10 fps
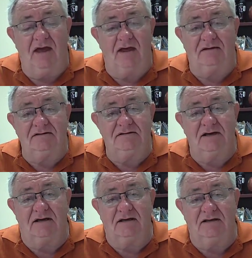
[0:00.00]

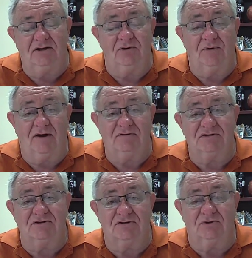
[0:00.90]
And, uh, you know, when I
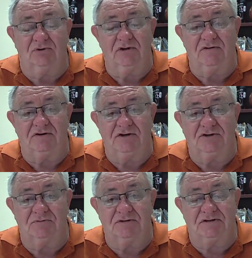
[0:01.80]
was in school, the
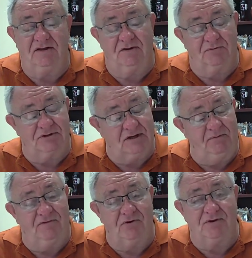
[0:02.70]
teacher would say, There were
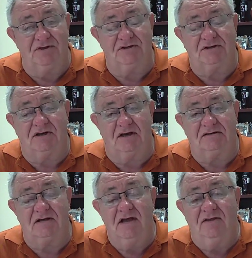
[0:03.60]
some of you in this
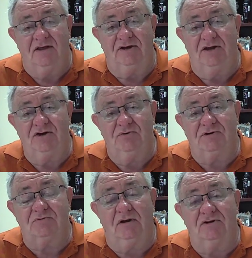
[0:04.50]
test that didn't
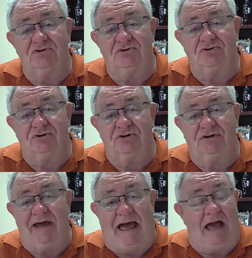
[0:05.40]
do as well as you
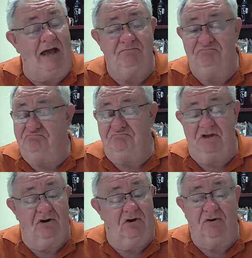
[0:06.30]
should. I,
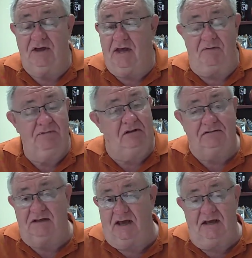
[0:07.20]
you know, okay, I'm
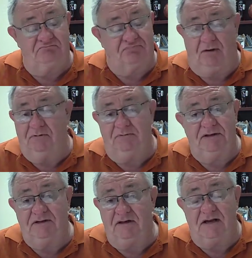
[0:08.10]
guilty. I
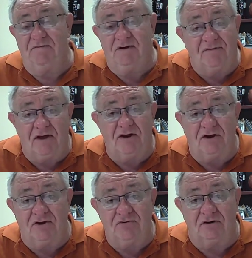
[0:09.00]
probably did, even if I
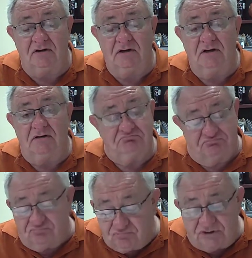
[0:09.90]
got 100.
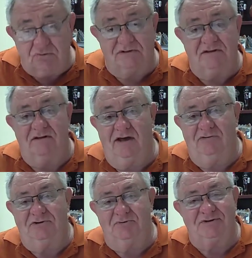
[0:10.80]
Which wasn't
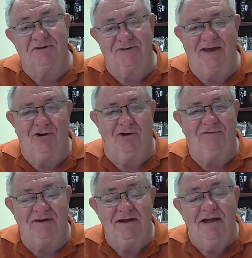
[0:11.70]
that, which wasn't that
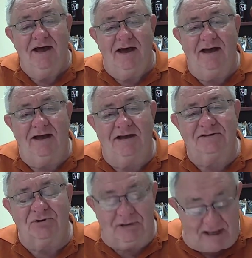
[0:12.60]
often, uh,
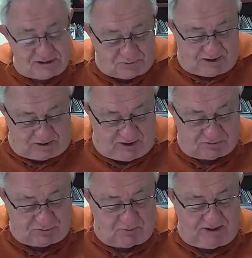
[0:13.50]
and so last week
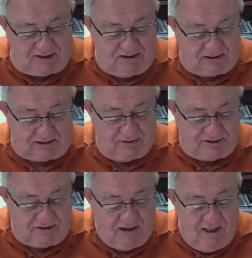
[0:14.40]
here's where we
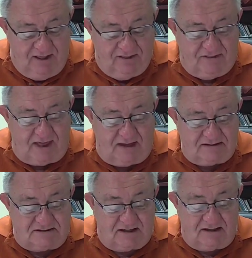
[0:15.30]
concluded
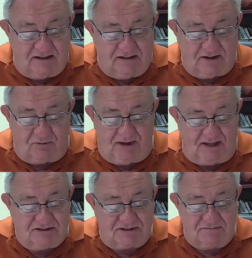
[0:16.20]
that uh, that we
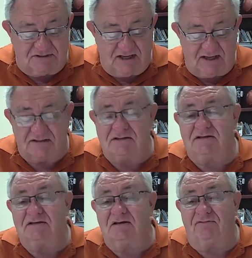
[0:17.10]
had some
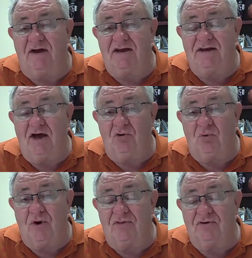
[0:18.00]
tests to find
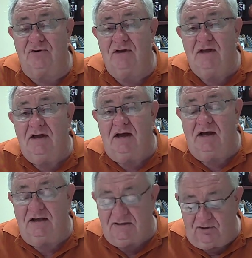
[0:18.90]
out whether
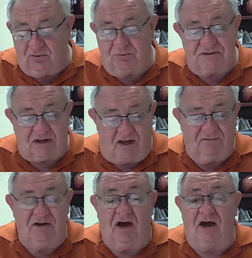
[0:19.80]
uh, guilt was
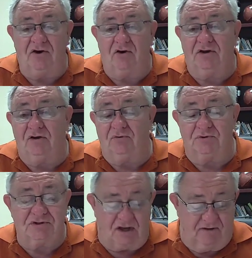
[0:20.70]
of God or guilt
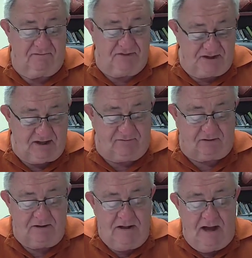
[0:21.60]
was of the
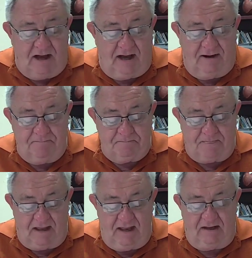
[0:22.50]
devil.
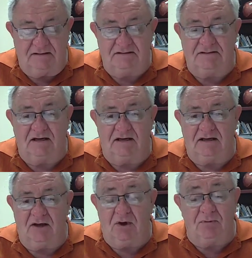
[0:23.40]
Um, and,
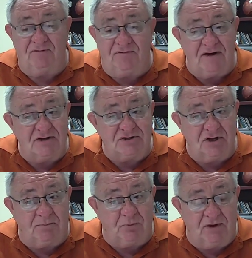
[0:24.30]
uh, and we
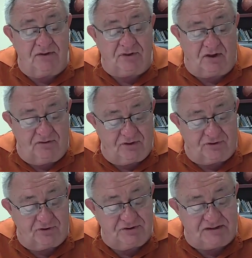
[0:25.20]
finished up with on the
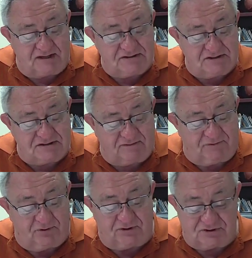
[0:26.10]
third test is the
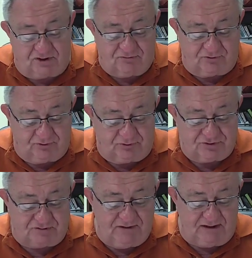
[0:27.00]
focus on
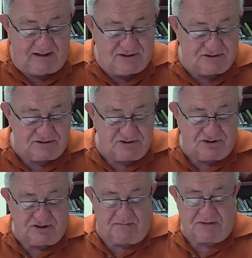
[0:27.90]
rules or
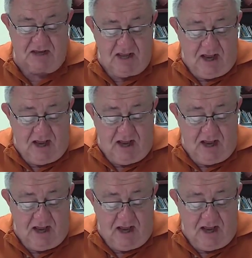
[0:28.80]
relationships.